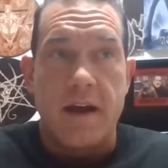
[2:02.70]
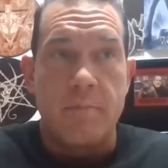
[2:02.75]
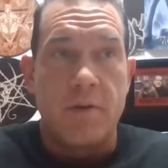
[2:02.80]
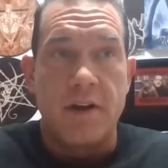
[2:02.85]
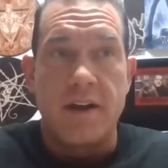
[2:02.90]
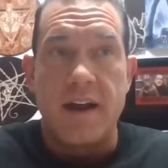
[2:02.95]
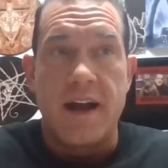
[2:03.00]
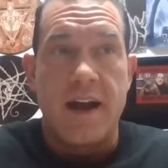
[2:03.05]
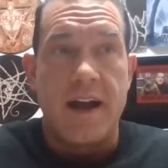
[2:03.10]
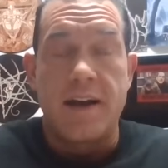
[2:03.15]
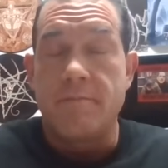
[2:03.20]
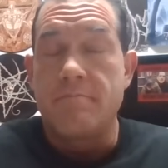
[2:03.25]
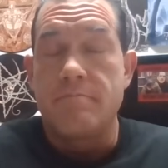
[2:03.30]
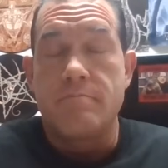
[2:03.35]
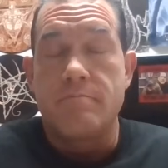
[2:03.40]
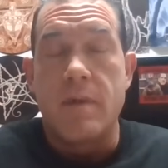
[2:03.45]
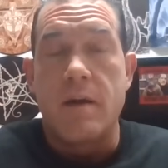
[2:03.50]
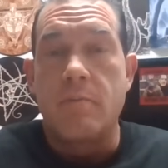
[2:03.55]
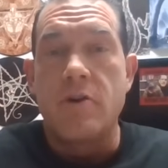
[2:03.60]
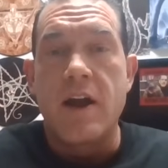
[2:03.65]
I put it on,
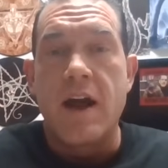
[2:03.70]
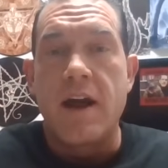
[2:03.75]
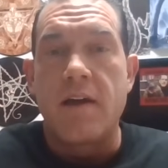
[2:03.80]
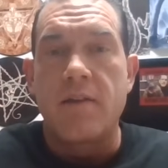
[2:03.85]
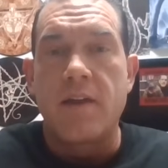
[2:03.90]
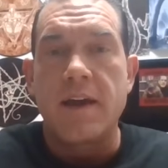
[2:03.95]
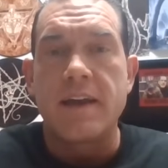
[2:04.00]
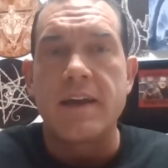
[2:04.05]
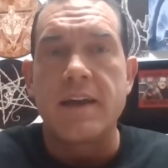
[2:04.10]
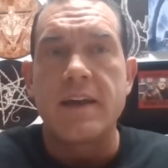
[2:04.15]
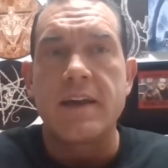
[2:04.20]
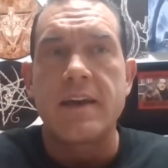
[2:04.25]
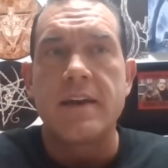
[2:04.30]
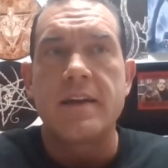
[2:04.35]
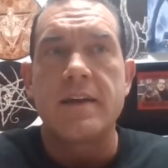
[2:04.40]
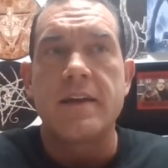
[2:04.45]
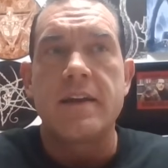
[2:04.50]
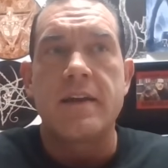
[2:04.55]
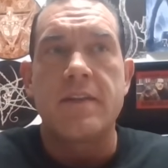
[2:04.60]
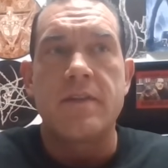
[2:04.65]
remember not liking it.
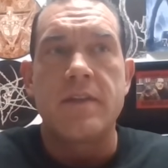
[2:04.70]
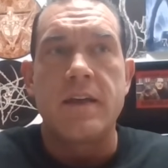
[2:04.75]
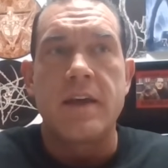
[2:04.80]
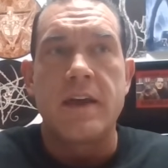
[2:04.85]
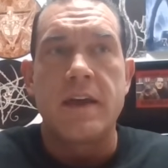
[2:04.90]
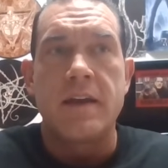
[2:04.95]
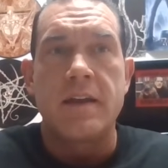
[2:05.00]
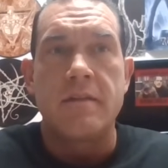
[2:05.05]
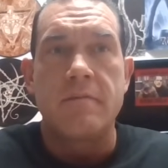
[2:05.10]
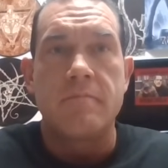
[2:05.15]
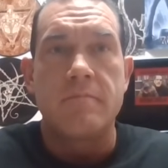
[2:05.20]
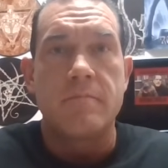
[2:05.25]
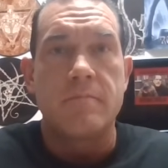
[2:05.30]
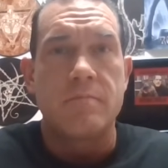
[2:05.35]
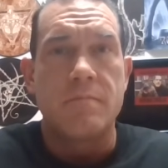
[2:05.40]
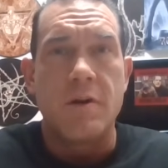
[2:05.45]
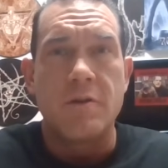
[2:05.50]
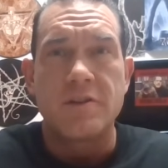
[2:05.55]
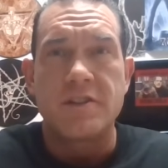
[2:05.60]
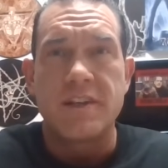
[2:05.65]
And then
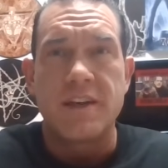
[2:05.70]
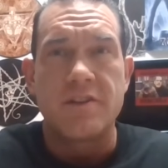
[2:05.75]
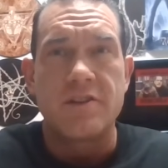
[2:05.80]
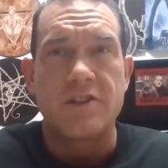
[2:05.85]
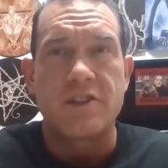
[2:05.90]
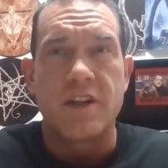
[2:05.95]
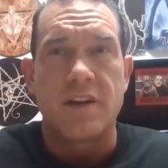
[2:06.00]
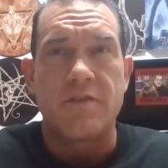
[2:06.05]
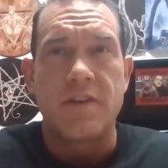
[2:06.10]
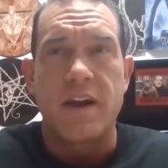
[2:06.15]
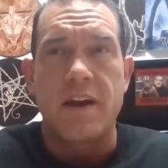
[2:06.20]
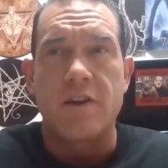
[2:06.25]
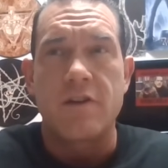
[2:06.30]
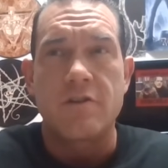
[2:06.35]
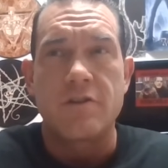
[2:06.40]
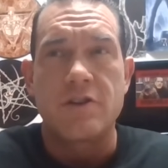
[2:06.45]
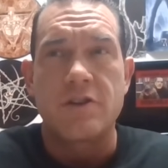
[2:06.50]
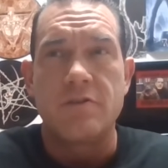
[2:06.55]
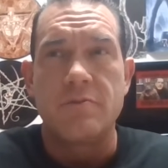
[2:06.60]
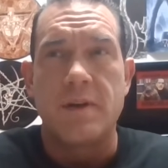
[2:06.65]
most of the other stuff I
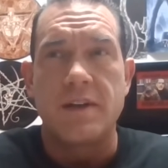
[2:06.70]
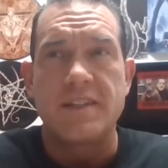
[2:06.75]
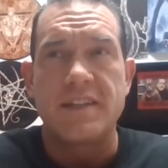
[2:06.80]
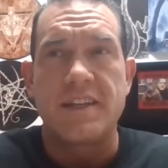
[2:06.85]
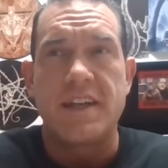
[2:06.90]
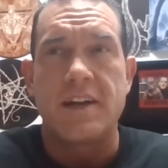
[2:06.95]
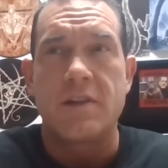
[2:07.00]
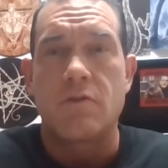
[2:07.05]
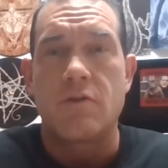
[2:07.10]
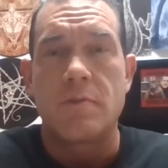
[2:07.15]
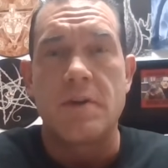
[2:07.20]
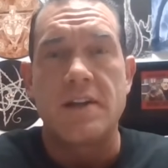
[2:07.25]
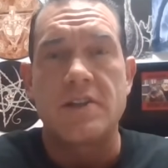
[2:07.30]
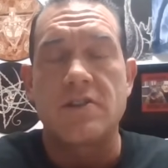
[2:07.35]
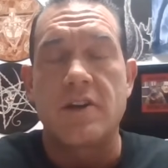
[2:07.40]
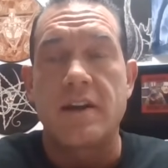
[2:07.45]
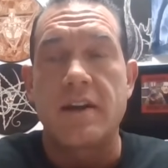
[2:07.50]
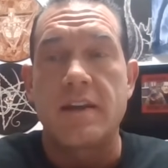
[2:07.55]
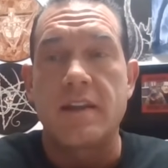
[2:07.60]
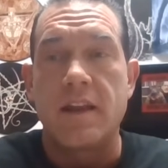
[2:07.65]
heard too by Satanic
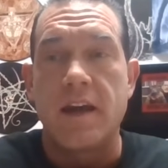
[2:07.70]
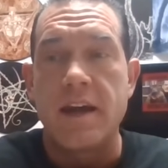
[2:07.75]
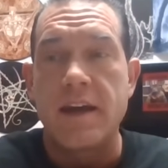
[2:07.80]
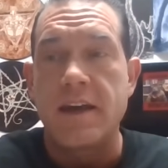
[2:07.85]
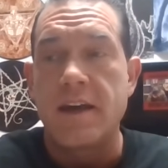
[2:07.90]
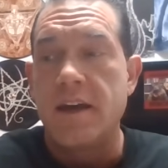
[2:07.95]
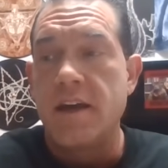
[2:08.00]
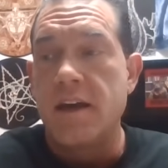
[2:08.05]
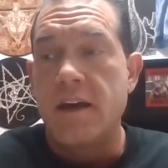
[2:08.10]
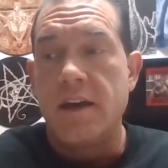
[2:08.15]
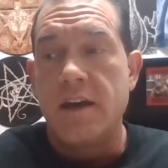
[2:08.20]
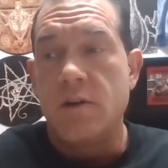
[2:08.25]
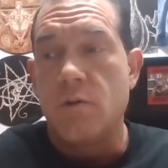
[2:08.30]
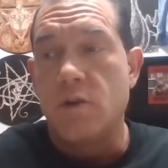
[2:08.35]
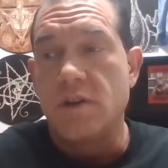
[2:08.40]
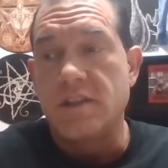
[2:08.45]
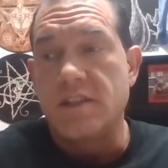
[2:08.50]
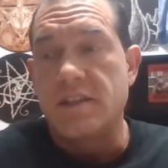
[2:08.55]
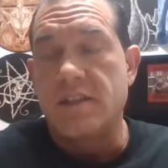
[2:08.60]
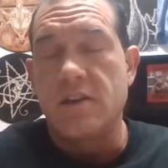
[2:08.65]
Warmaster, I didn't like. It
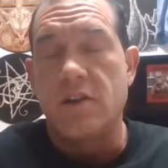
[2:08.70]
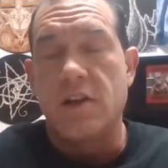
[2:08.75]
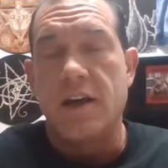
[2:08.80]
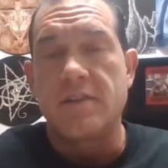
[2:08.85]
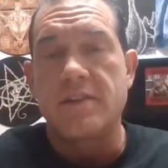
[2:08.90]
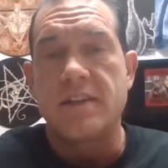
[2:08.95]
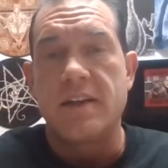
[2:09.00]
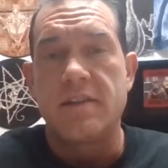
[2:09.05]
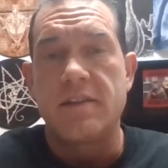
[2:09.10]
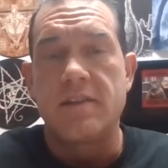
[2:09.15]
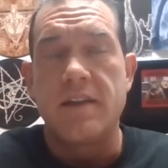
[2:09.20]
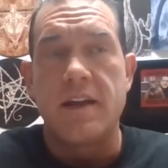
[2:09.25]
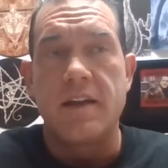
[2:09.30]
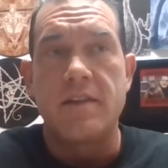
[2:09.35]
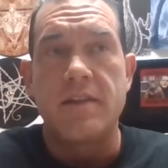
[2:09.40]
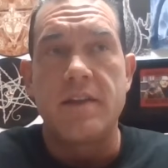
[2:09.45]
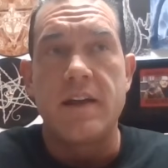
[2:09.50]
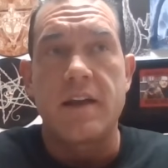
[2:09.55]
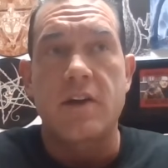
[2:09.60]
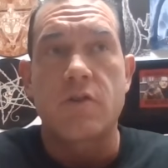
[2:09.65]
wasn't until I said
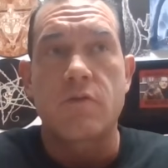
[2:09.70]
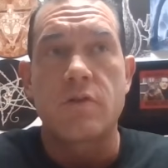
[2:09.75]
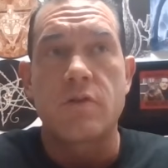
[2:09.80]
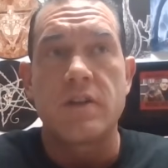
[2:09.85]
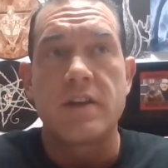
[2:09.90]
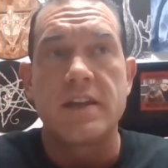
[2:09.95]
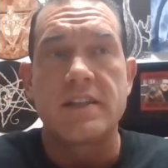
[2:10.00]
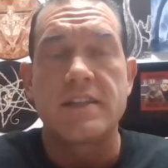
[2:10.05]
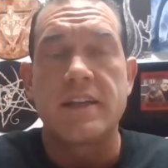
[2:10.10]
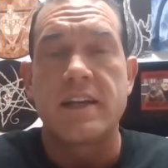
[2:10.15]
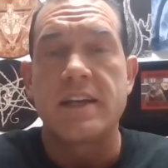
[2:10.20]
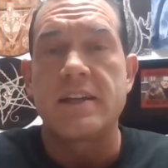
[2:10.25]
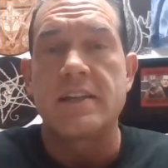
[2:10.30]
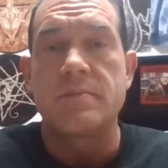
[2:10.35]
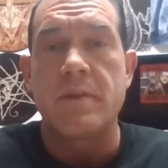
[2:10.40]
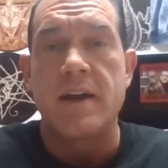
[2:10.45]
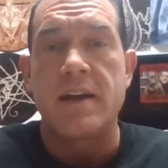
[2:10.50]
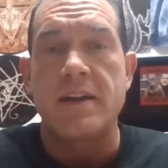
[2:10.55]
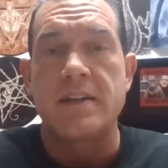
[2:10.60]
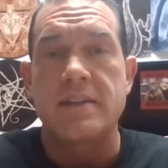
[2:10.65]
that the Carelian
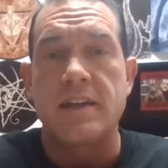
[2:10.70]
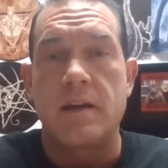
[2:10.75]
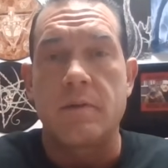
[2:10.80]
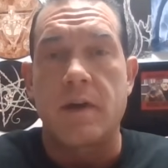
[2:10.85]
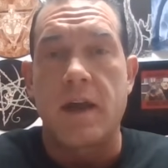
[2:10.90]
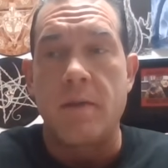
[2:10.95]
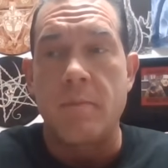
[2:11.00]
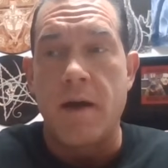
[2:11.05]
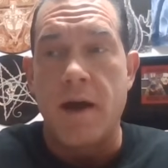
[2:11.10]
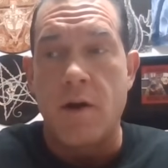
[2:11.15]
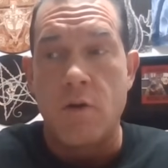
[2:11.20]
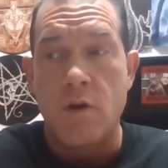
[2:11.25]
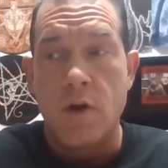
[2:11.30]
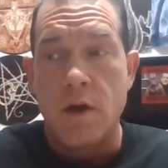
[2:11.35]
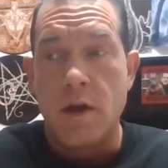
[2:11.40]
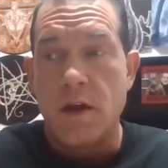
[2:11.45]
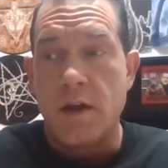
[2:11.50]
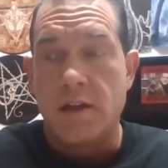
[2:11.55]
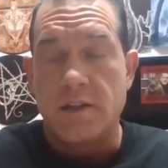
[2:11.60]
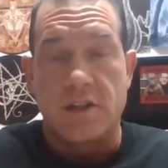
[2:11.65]
Satanist Madness song came out.
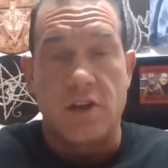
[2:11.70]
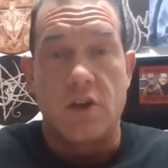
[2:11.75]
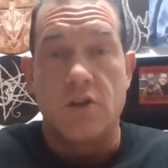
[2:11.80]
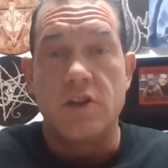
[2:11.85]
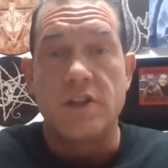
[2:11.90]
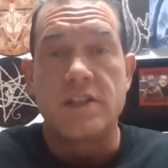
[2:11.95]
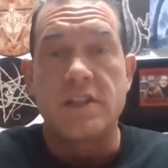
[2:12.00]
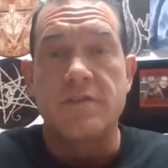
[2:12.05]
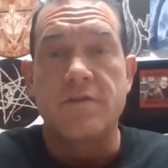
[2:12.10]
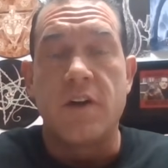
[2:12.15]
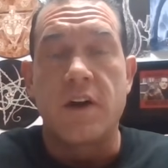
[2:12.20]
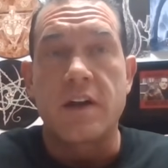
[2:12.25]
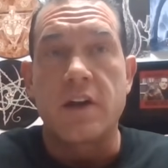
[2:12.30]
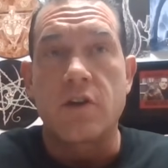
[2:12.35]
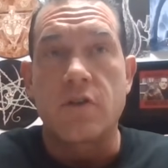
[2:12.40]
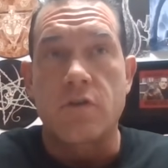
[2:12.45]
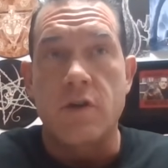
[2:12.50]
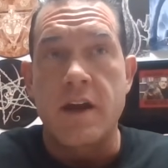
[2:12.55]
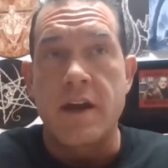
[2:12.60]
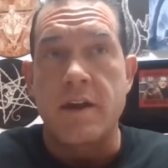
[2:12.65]
It's like, oh, this is
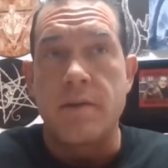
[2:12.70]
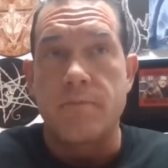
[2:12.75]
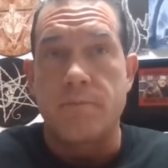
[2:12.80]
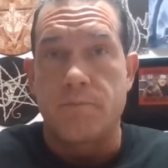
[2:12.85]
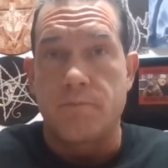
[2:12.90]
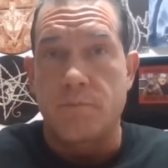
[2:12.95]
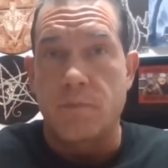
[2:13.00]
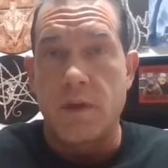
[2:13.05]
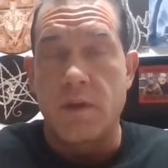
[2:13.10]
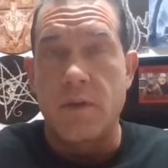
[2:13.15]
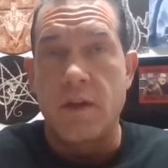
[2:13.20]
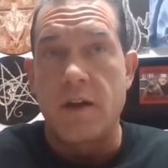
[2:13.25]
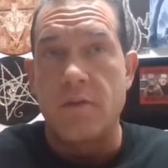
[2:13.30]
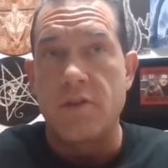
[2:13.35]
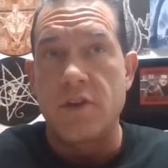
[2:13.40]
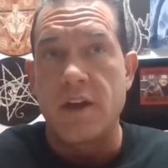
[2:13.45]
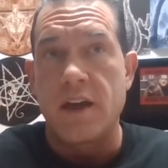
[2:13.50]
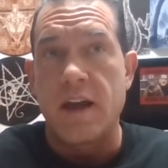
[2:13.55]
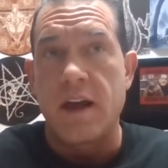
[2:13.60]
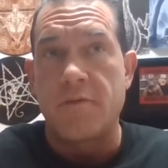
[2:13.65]
fucking great. And then
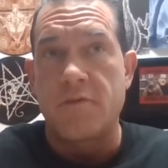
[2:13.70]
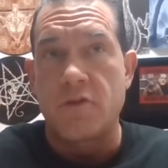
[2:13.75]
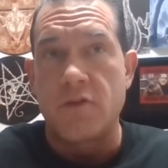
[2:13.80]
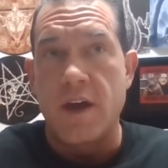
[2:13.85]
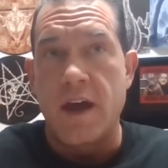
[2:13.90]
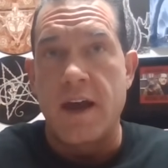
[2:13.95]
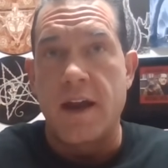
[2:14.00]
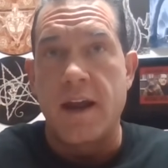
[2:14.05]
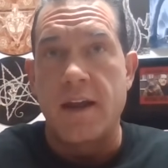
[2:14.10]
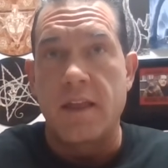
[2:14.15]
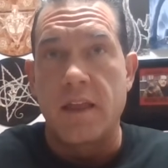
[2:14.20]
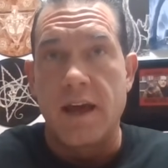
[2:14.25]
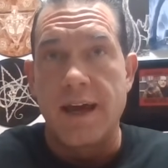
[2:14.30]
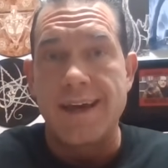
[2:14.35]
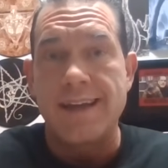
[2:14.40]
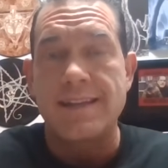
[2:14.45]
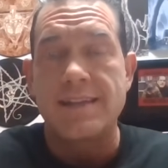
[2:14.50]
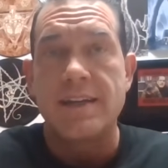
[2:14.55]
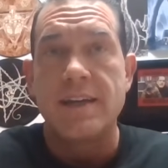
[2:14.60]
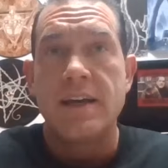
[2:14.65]
everything after that I
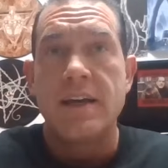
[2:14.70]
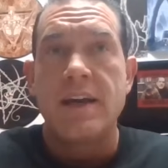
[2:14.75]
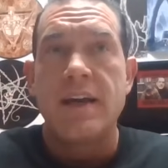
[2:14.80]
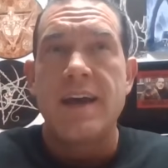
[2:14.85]
liked.